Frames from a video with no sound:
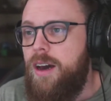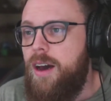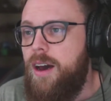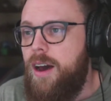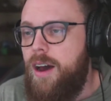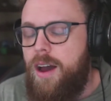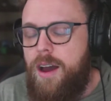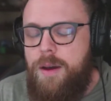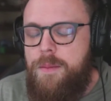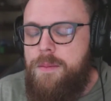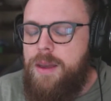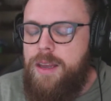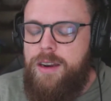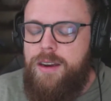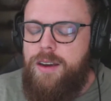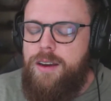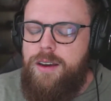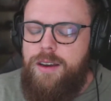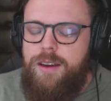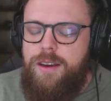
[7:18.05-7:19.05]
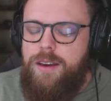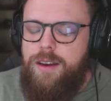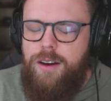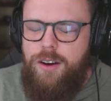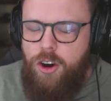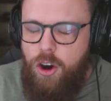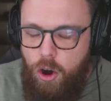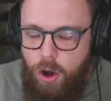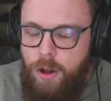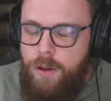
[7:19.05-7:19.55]

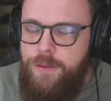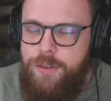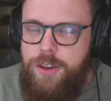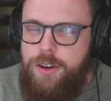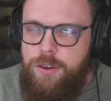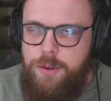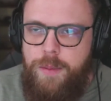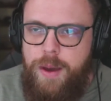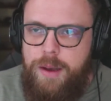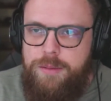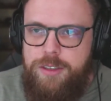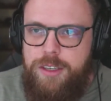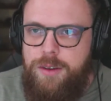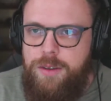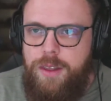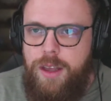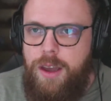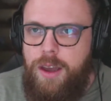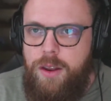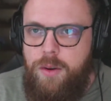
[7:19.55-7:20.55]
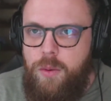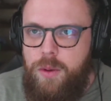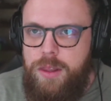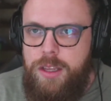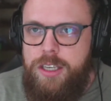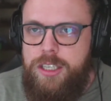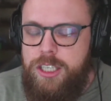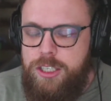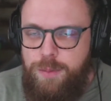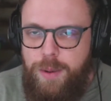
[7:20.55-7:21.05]
all of the new maps that they had
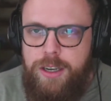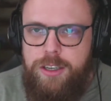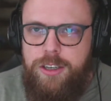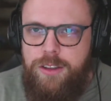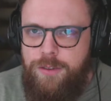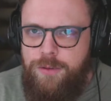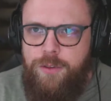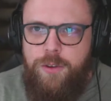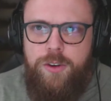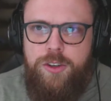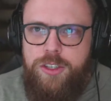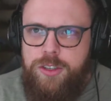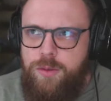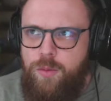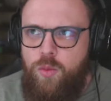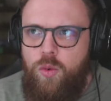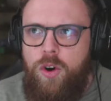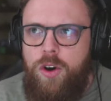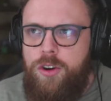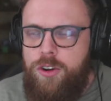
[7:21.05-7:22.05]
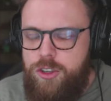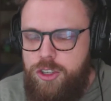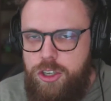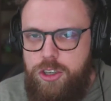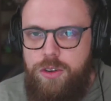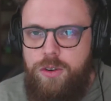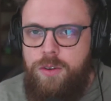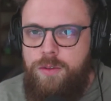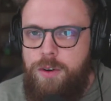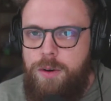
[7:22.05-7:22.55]
released, especially the first 1 or
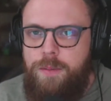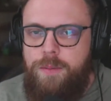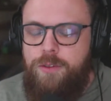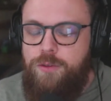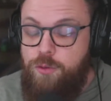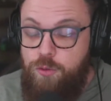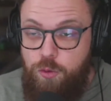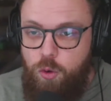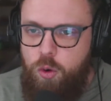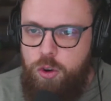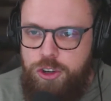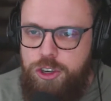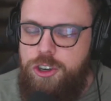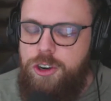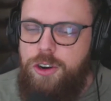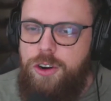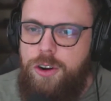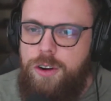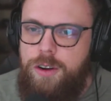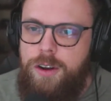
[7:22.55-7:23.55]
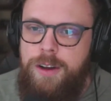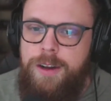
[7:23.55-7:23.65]
2 of them for sure,